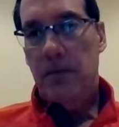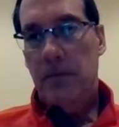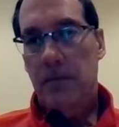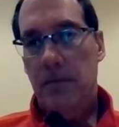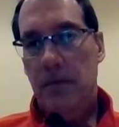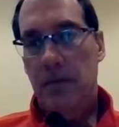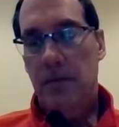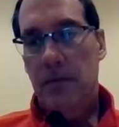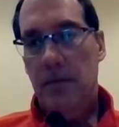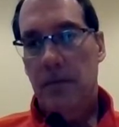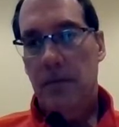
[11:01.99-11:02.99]

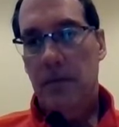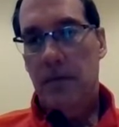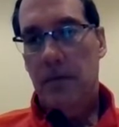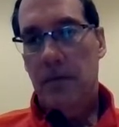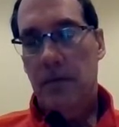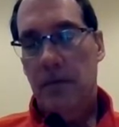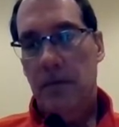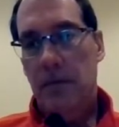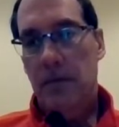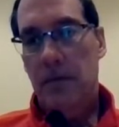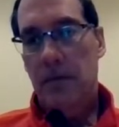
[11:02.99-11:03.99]

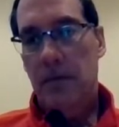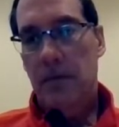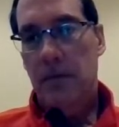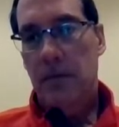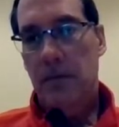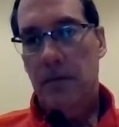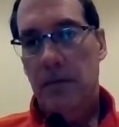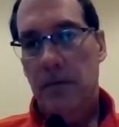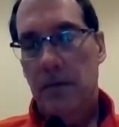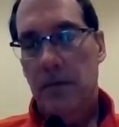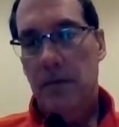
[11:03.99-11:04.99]

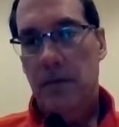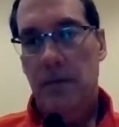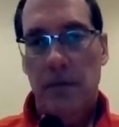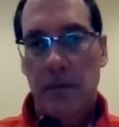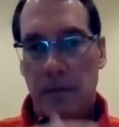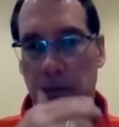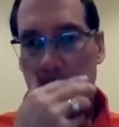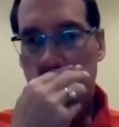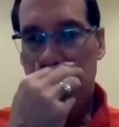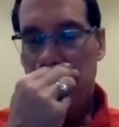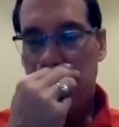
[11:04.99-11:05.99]

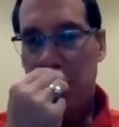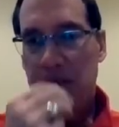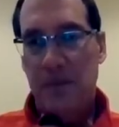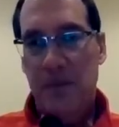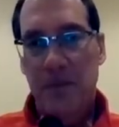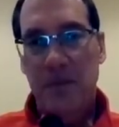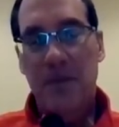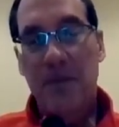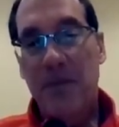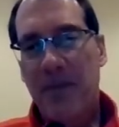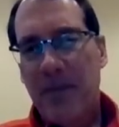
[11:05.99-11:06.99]

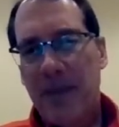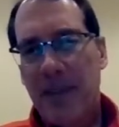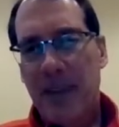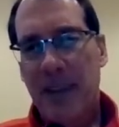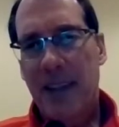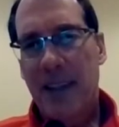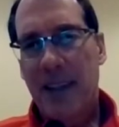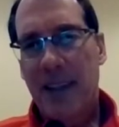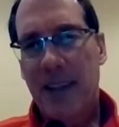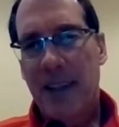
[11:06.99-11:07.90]
(silent)